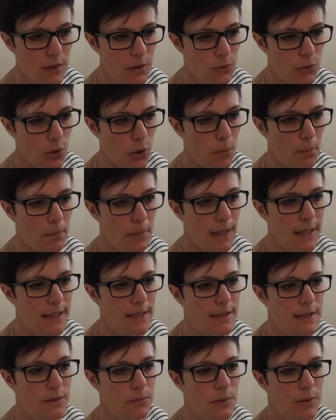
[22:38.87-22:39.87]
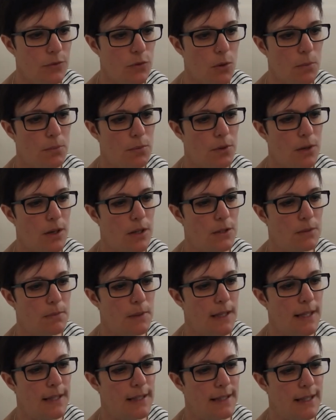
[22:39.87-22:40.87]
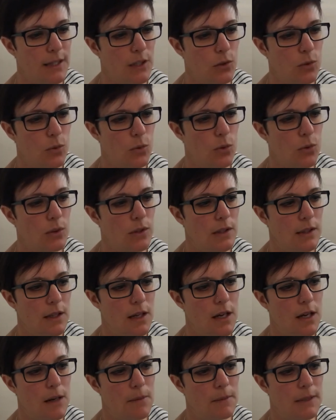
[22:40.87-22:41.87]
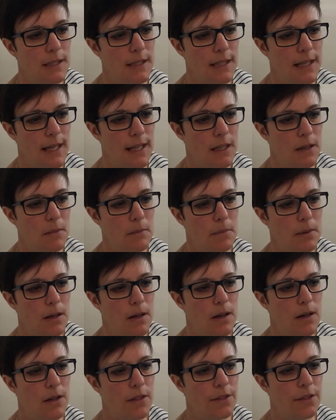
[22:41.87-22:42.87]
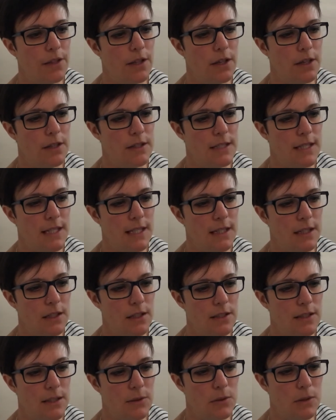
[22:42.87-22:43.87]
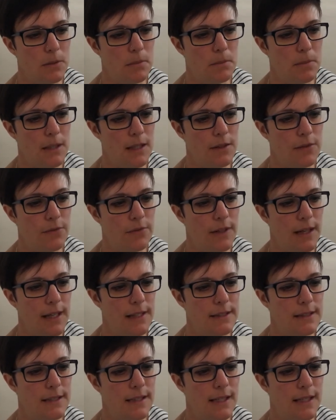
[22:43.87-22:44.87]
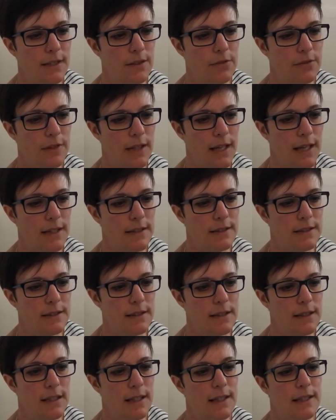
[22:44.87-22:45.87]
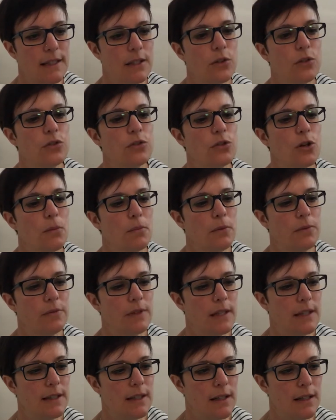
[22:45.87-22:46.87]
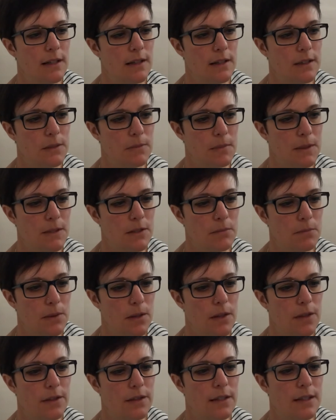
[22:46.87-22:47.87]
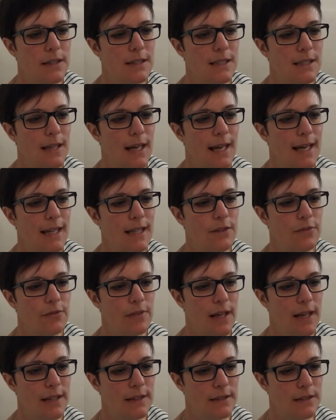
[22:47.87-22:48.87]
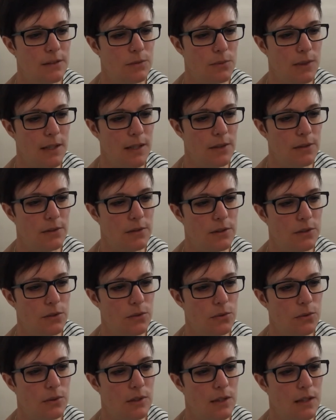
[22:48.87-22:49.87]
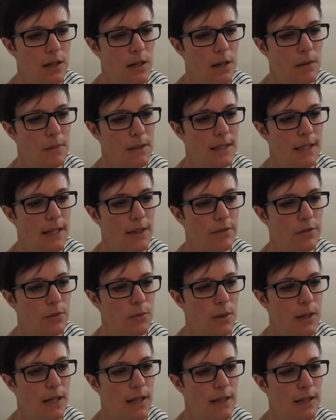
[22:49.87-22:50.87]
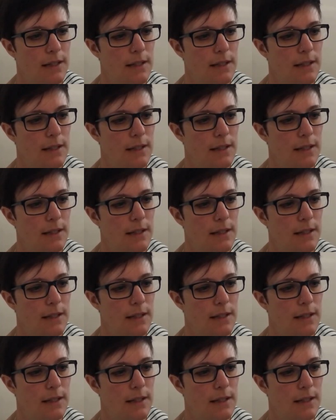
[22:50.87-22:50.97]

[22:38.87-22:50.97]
We've got bass and we've got brass playing that quartal harmony again at bar 30. Can you see with the B flat, the E flats, and then on top of it in the last beat of bar 30, A flats as well, so quartal harmony everywhere.